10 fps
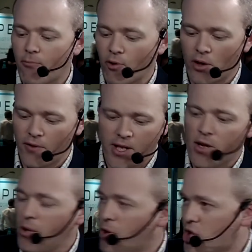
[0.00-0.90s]
for a
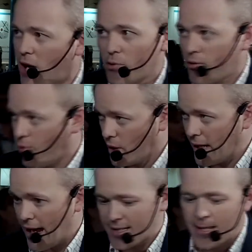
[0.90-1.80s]
video that we shot with the
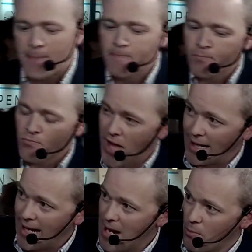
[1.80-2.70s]
forecast,
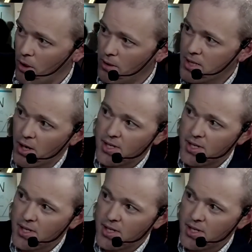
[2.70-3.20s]
that camera starts